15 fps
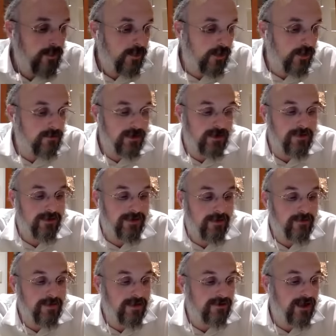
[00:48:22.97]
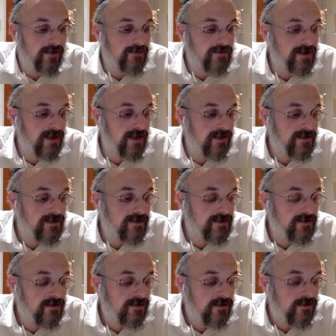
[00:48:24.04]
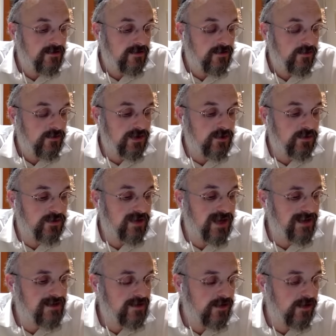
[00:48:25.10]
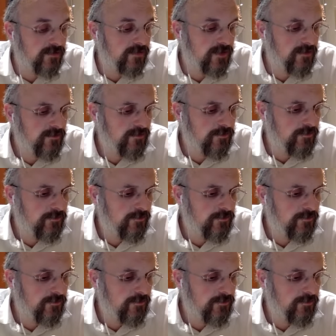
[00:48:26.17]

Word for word: Only Rabbi Tam, Rabbi Tam says, where does the word Traxim come from?